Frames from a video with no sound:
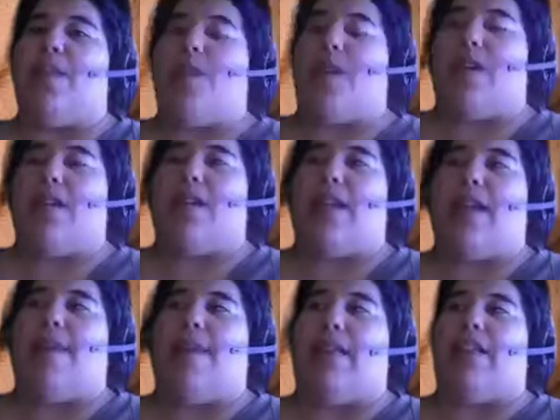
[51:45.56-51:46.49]
we wanted to say
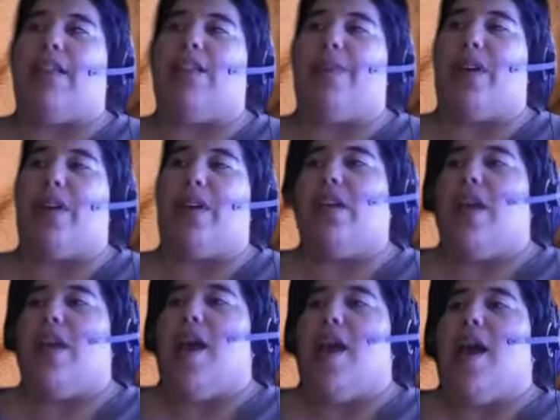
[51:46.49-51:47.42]
about this book.
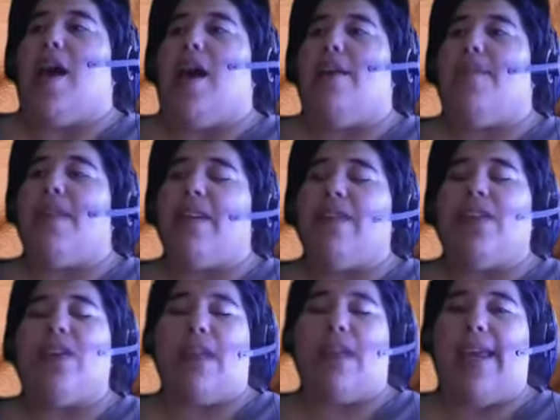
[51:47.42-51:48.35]
Um, if
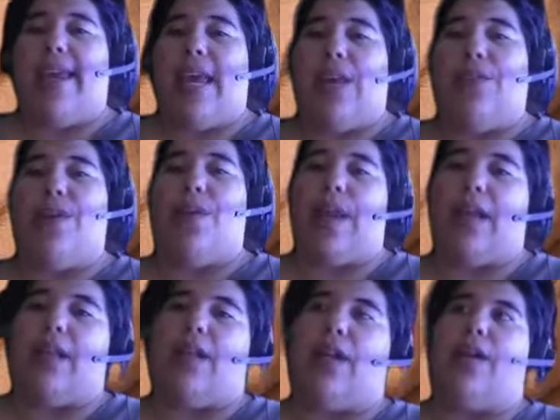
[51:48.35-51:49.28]
you like Henry
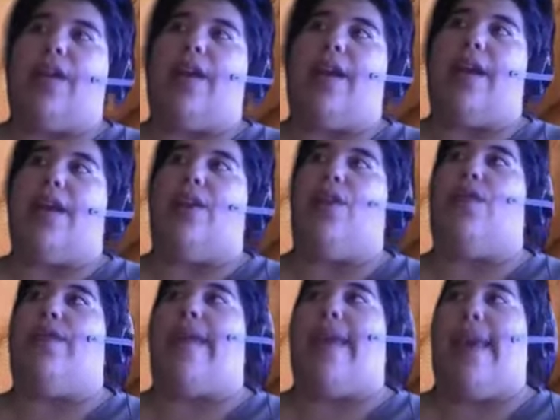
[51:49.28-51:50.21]
Winkler and
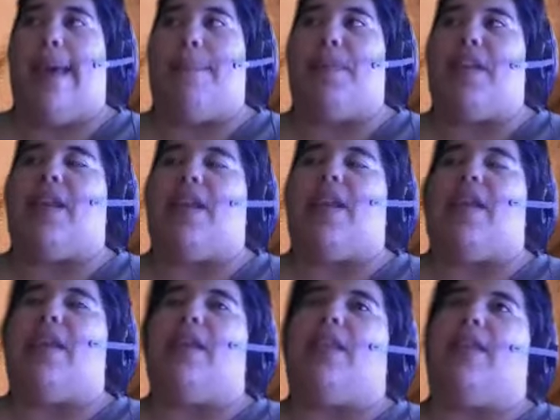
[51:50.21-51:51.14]
you like Happy
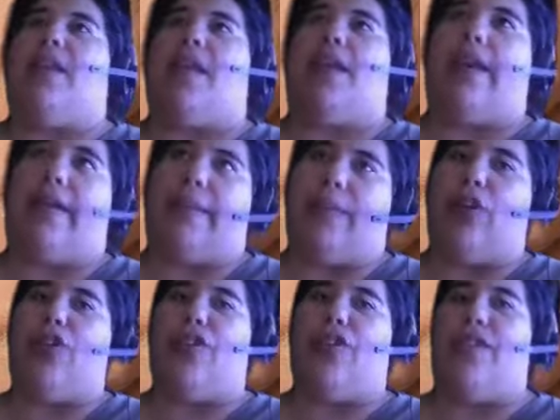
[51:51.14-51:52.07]
Days and like Garry
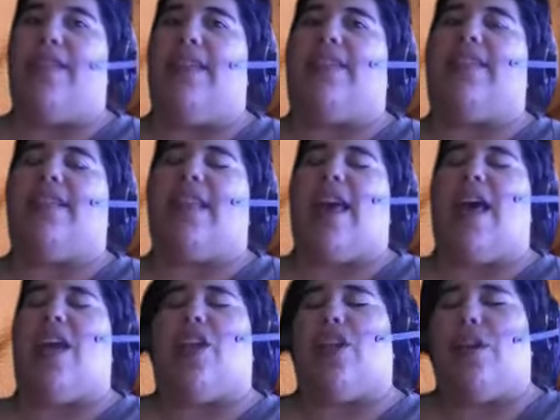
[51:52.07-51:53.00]
Marshall and things like
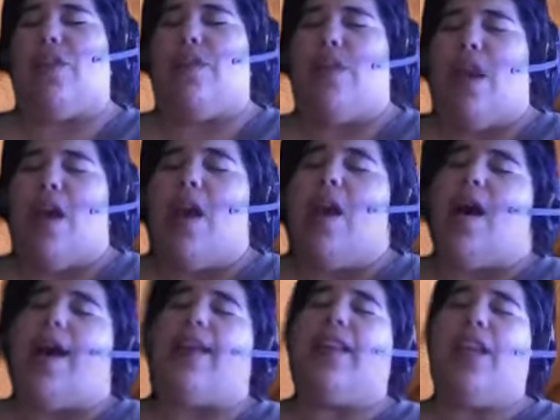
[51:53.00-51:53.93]
that, you,
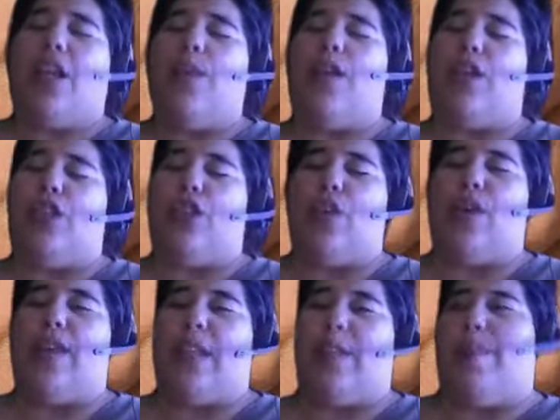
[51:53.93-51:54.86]
I think you would
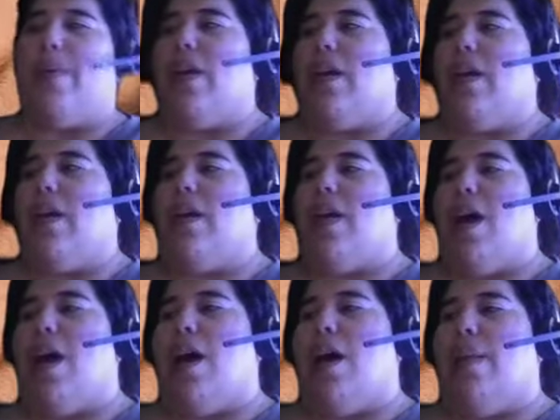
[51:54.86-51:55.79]
enjoy this book.
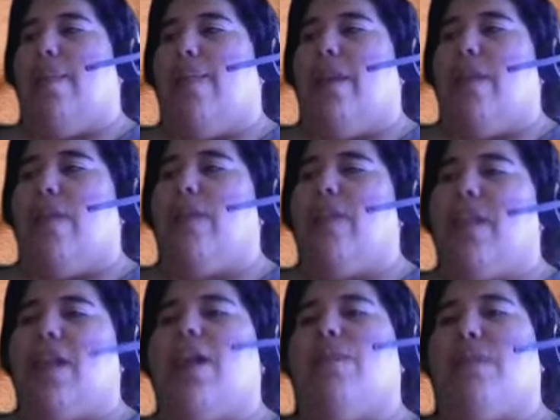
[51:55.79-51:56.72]
Um, it was
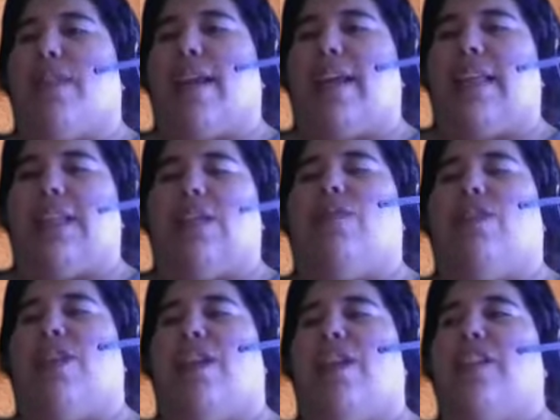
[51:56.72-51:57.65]
it was like I said, it was an